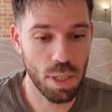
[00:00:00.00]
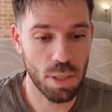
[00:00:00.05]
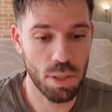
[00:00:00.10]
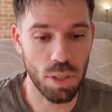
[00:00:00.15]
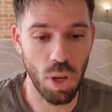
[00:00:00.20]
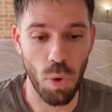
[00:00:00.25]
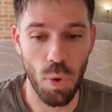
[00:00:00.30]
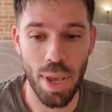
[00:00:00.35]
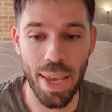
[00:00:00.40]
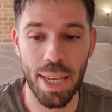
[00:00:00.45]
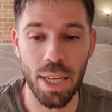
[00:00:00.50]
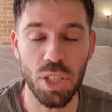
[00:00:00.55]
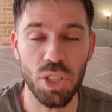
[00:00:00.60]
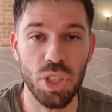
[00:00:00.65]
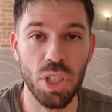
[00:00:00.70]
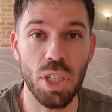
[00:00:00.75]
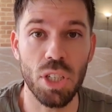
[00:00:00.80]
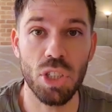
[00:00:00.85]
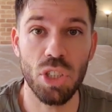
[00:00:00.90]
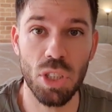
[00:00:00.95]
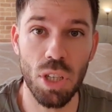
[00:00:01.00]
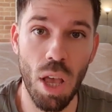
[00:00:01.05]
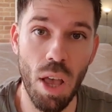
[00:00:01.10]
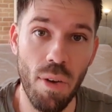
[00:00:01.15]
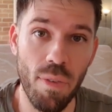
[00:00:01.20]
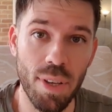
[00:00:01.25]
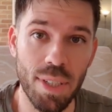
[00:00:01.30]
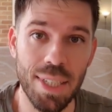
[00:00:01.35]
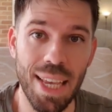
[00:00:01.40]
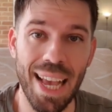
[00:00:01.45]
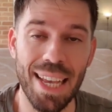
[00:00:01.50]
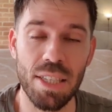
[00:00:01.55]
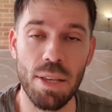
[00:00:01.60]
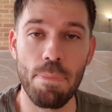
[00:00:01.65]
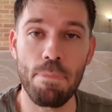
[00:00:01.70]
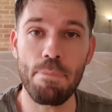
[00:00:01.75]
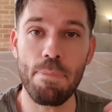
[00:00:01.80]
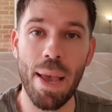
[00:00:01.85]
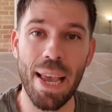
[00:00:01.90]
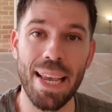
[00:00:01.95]
so each service has a
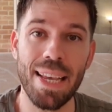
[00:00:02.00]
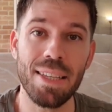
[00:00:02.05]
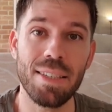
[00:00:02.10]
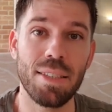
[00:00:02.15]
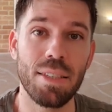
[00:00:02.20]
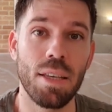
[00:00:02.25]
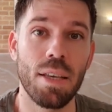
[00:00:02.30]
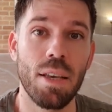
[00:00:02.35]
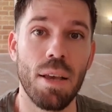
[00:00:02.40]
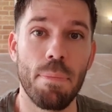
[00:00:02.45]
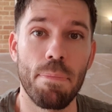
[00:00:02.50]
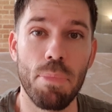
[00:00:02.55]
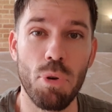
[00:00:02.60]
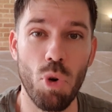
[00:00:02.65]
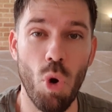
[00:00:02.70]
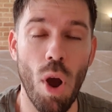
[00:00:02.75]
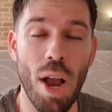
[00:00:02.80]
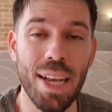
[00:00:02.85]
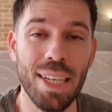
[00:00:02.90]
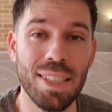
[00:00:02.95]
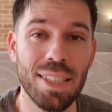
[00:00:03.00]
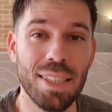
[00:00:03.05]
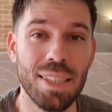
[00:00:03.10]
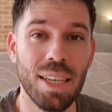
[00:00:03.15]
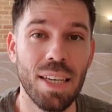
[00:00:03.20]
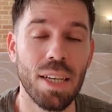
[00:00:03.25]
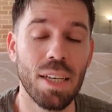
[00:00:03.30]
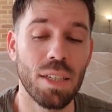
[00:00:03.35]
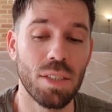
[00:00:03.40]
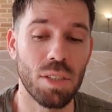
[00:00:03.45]
base price.